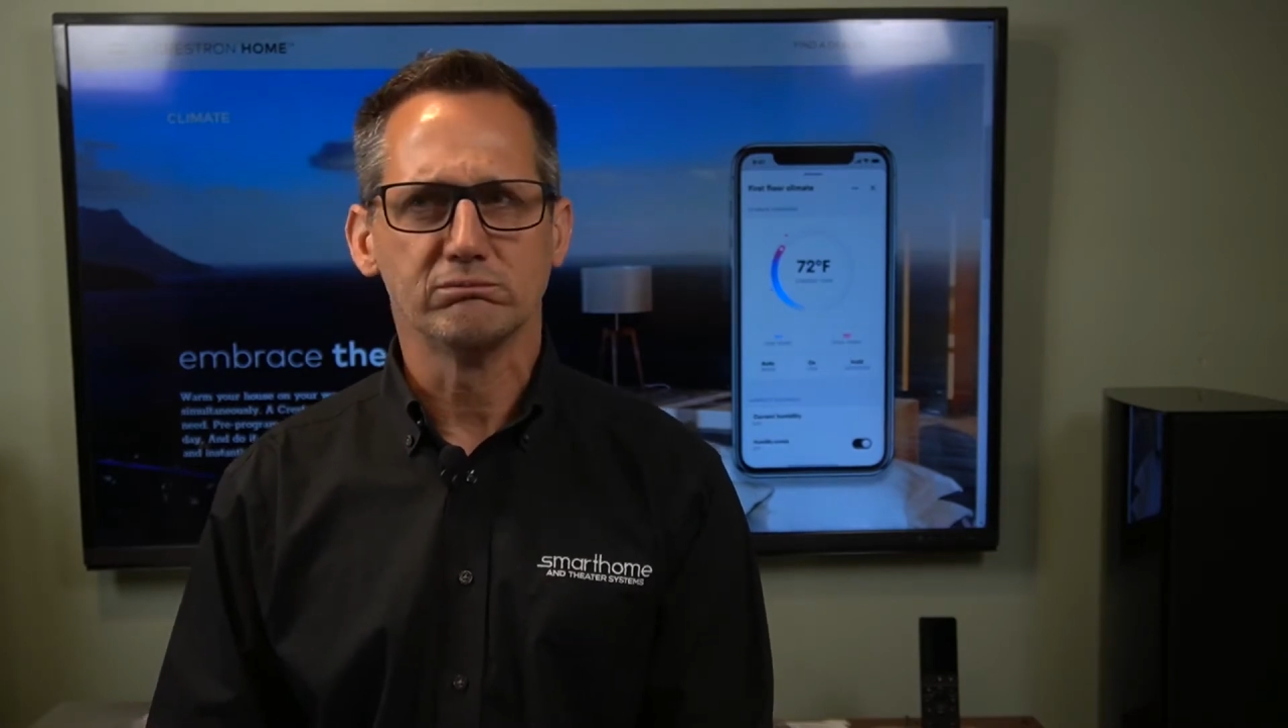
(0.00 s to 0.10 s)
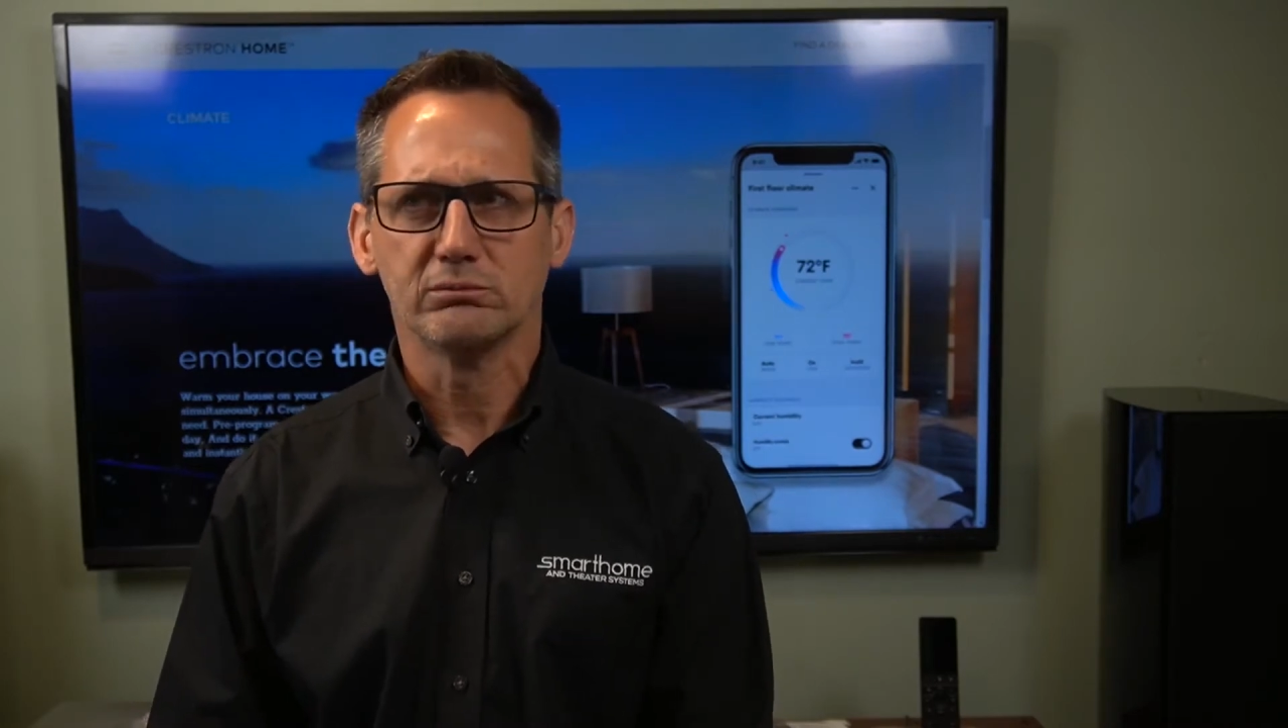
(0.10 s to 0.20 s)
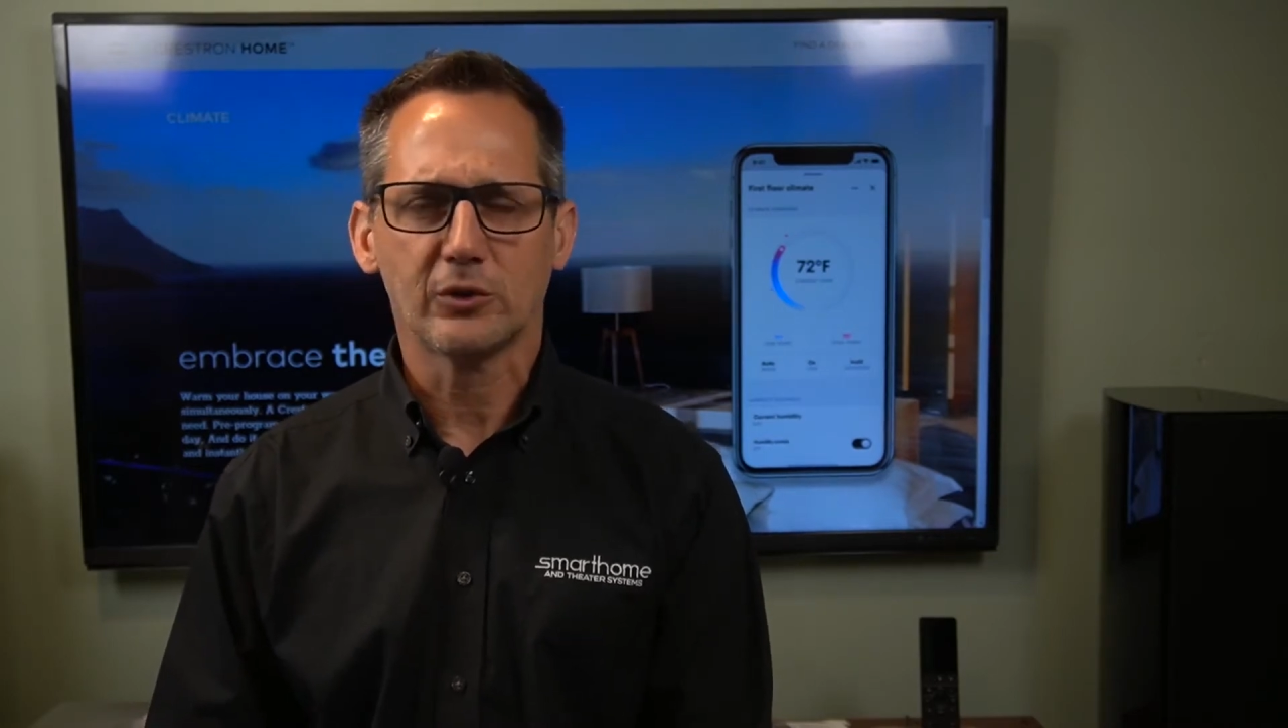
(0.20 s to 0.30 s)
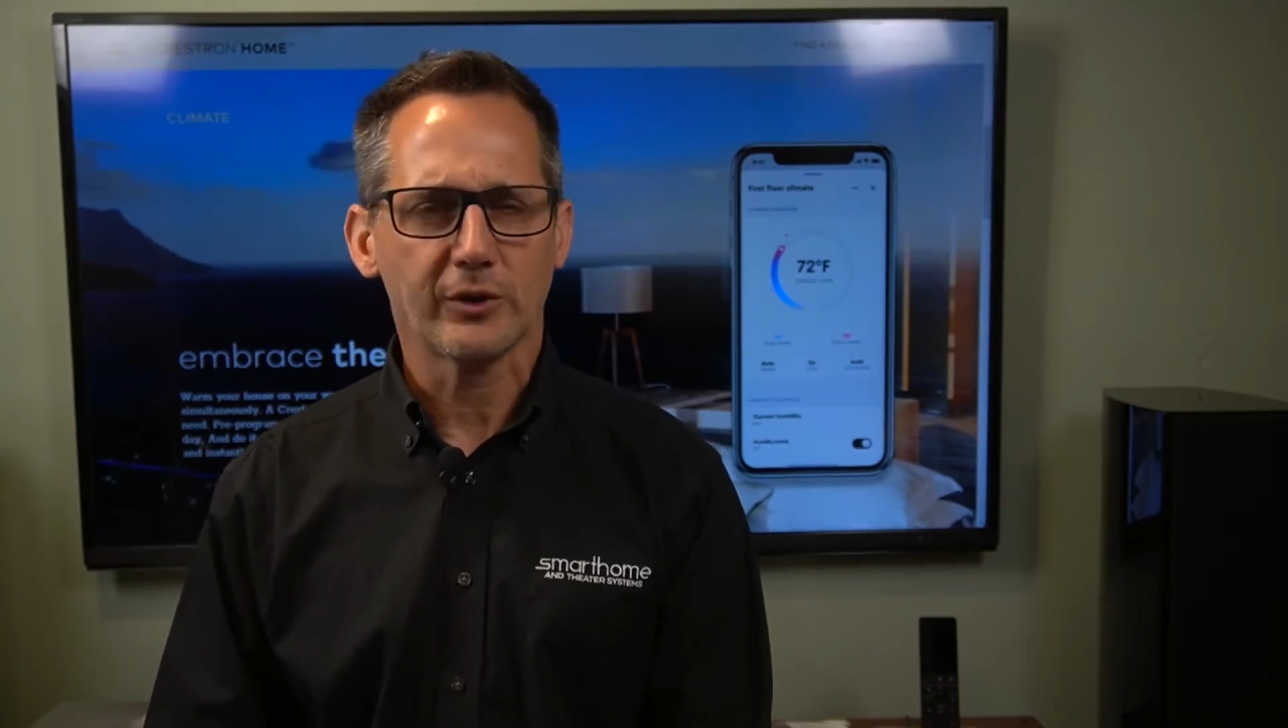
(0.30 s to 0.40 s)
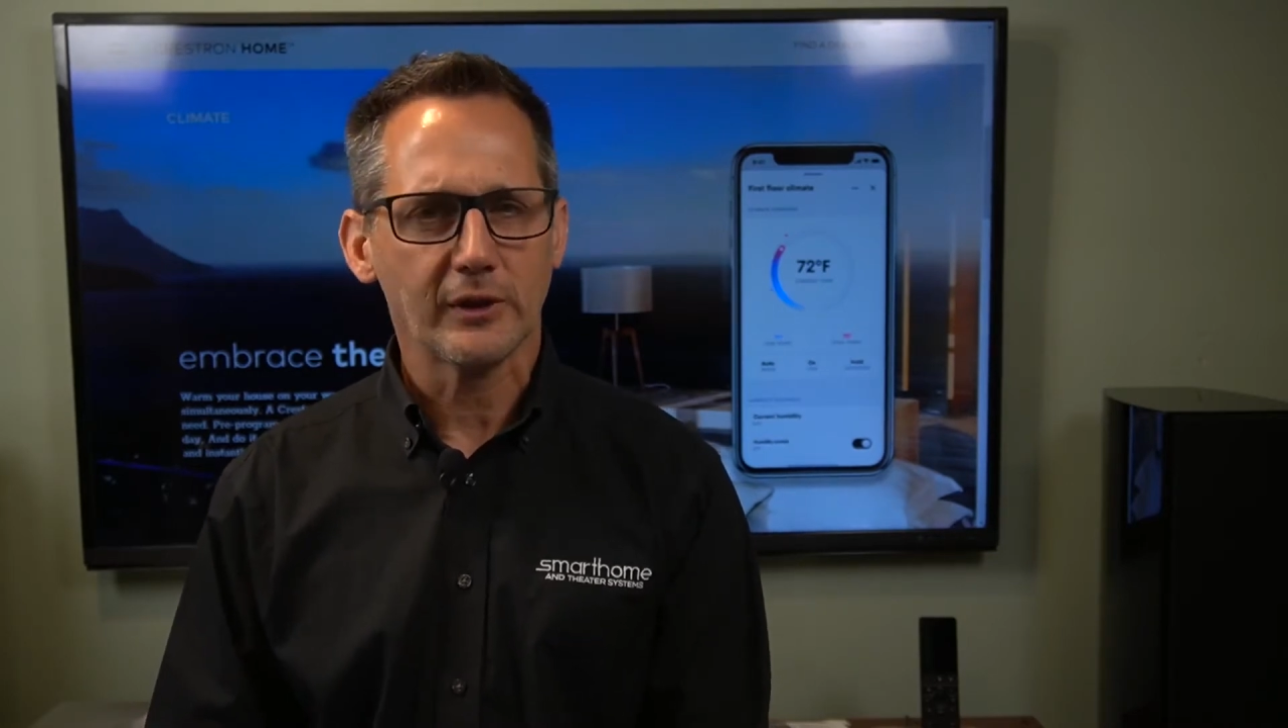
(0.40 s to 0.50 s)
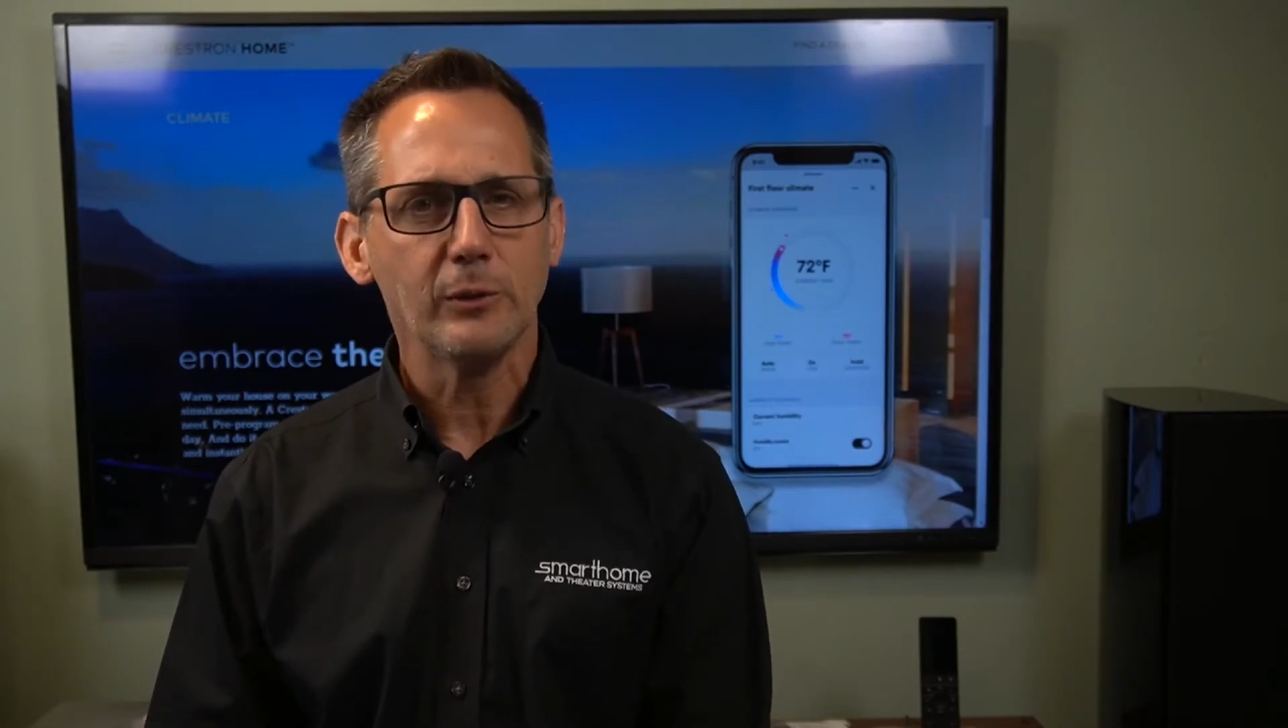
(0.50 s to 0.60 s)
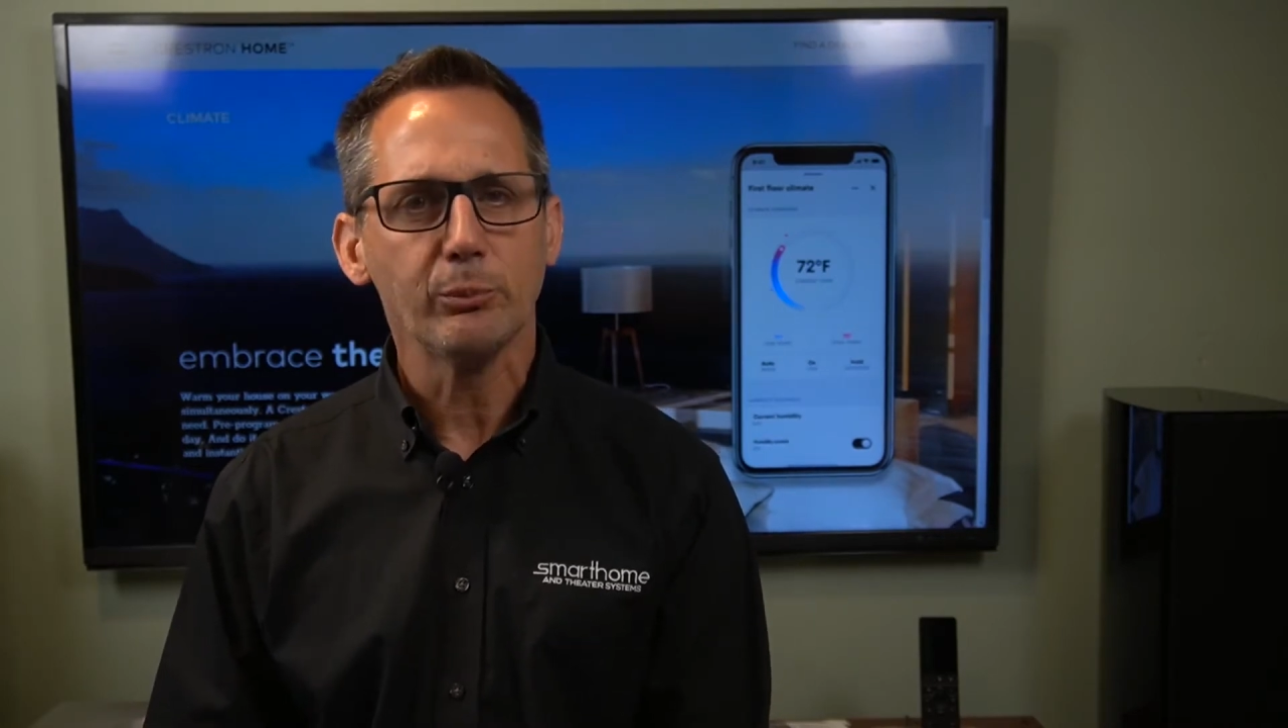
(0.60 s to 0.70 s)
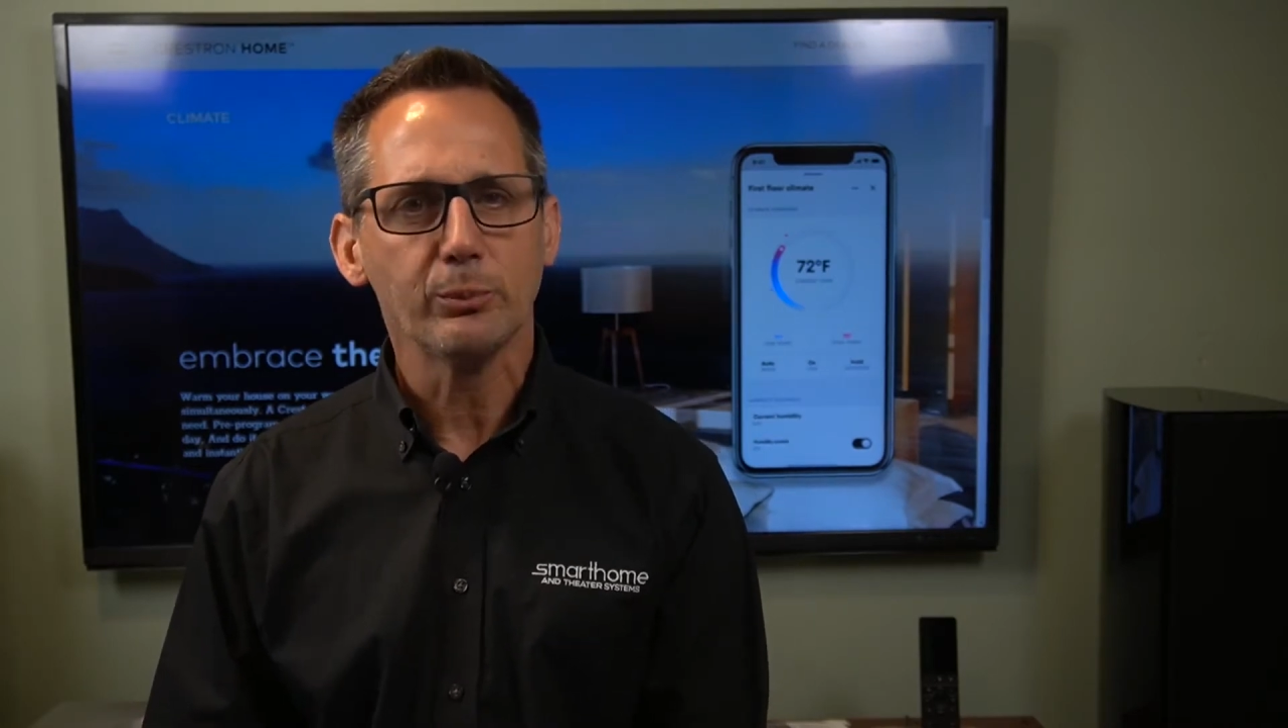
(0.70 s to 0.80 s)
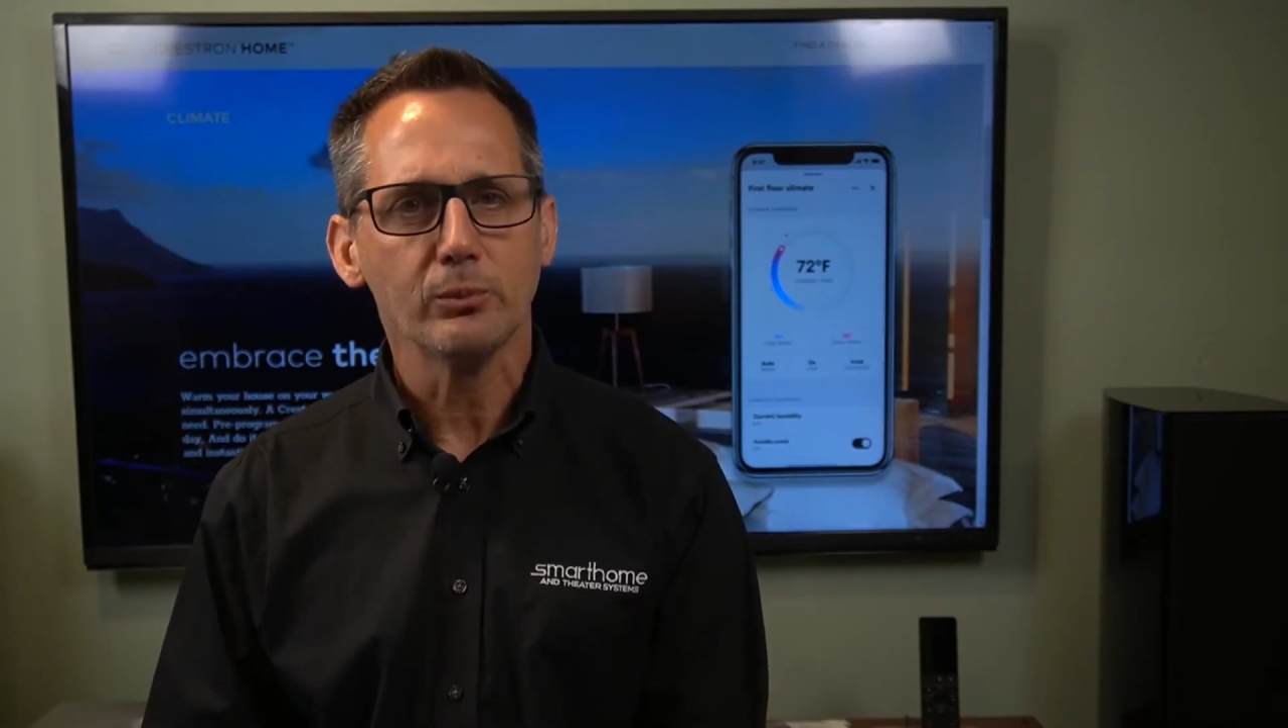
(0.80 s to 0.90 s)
sleep.